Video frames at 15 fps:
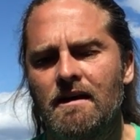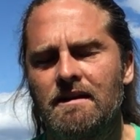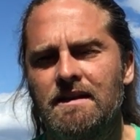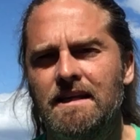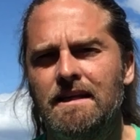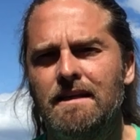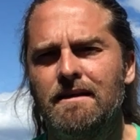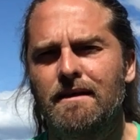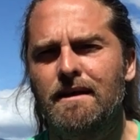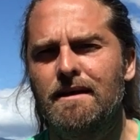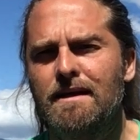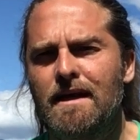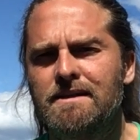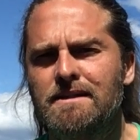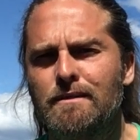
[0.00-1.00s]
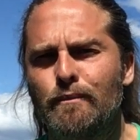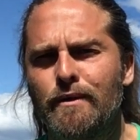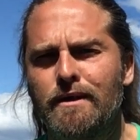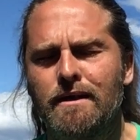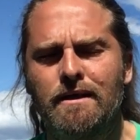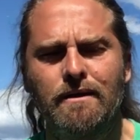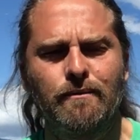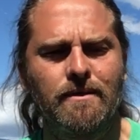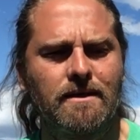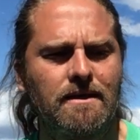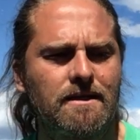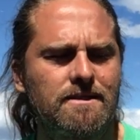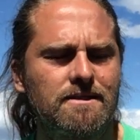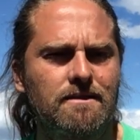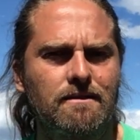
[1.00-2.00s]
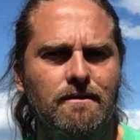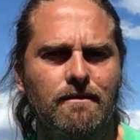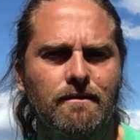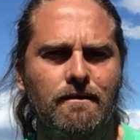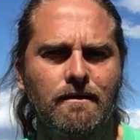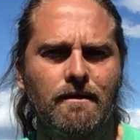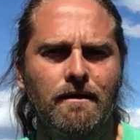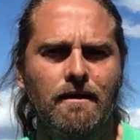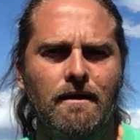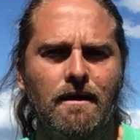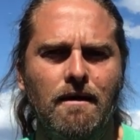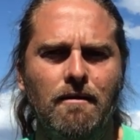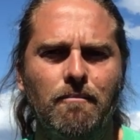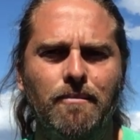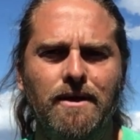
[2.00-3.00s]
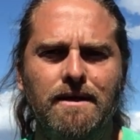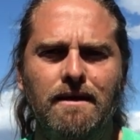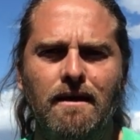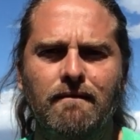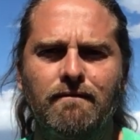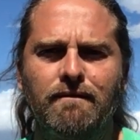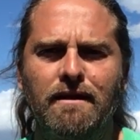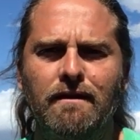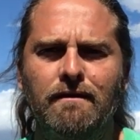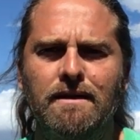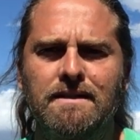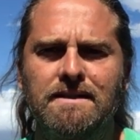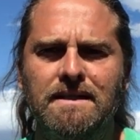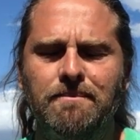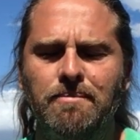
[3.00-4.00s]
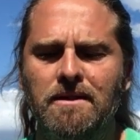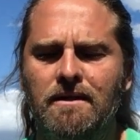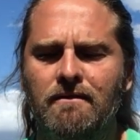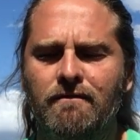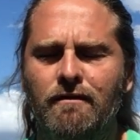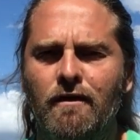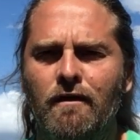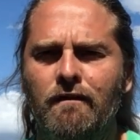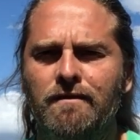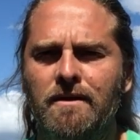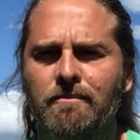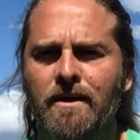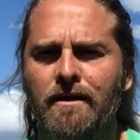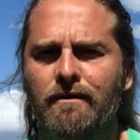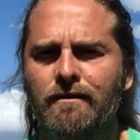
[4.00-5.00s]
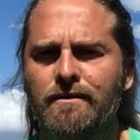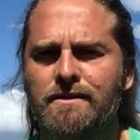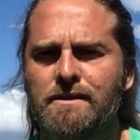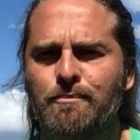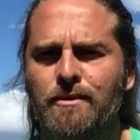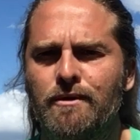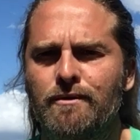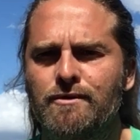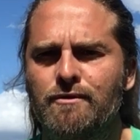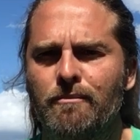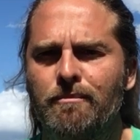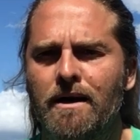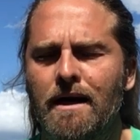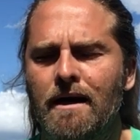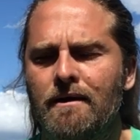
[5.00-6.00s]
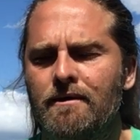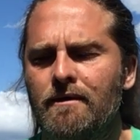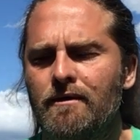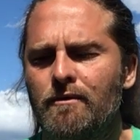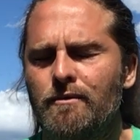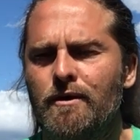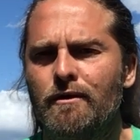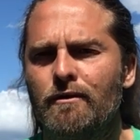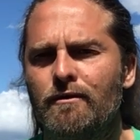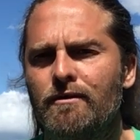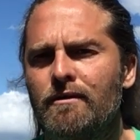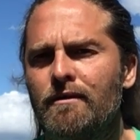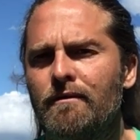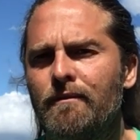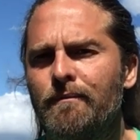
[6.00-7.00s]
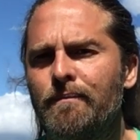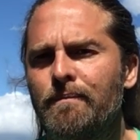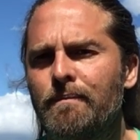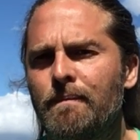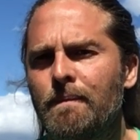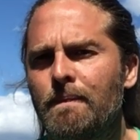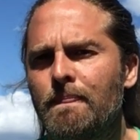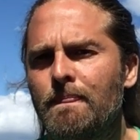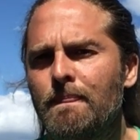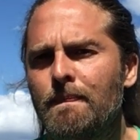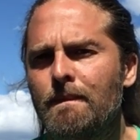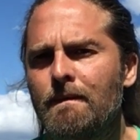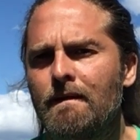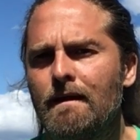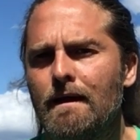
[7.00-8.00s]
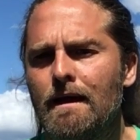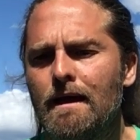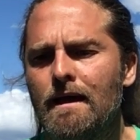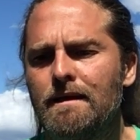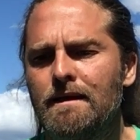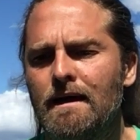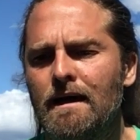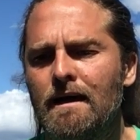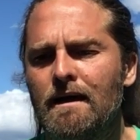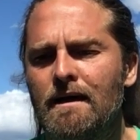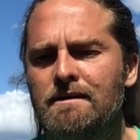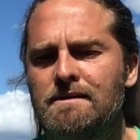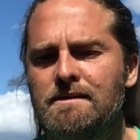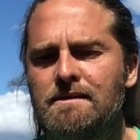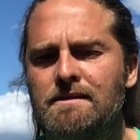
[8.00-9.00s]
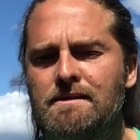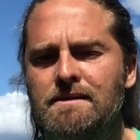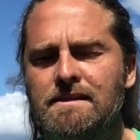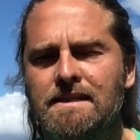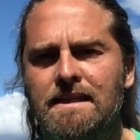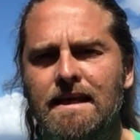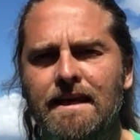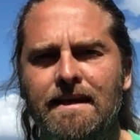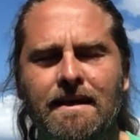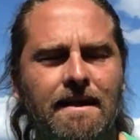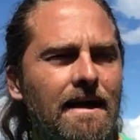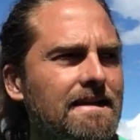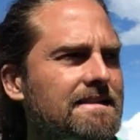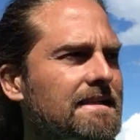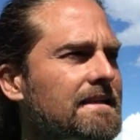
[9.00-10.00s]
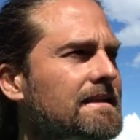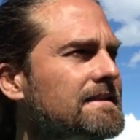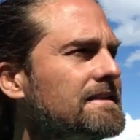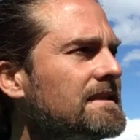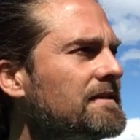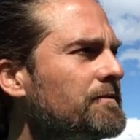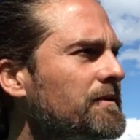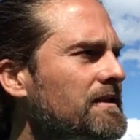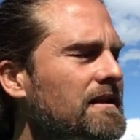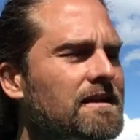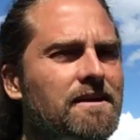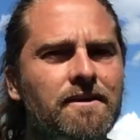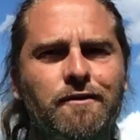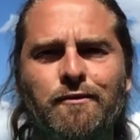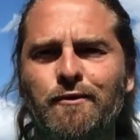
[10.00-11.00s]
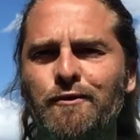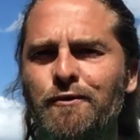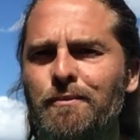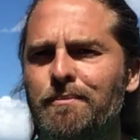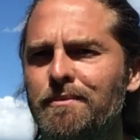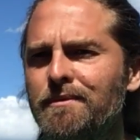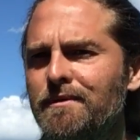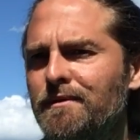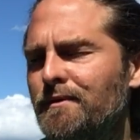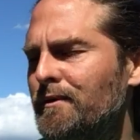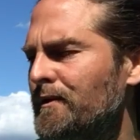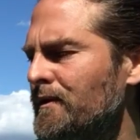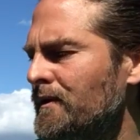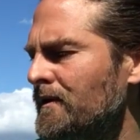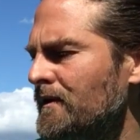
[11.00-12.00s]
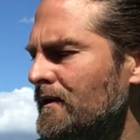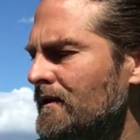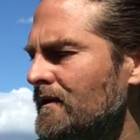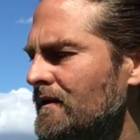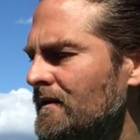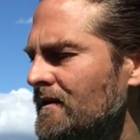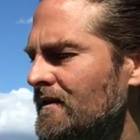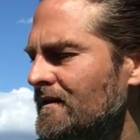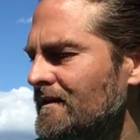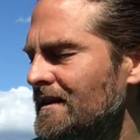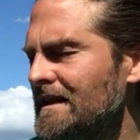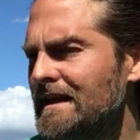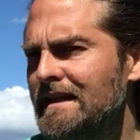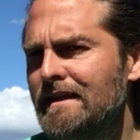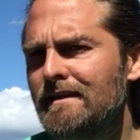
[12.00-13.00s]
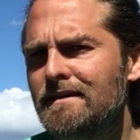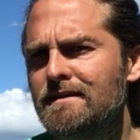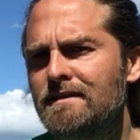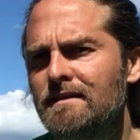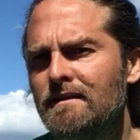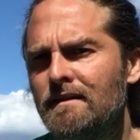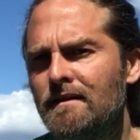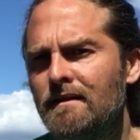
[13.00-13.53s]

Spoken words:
needing a connection with any religion, but yet very deeply involved in my own spiritual path and growth, and not seeking an identity with any group or lineage,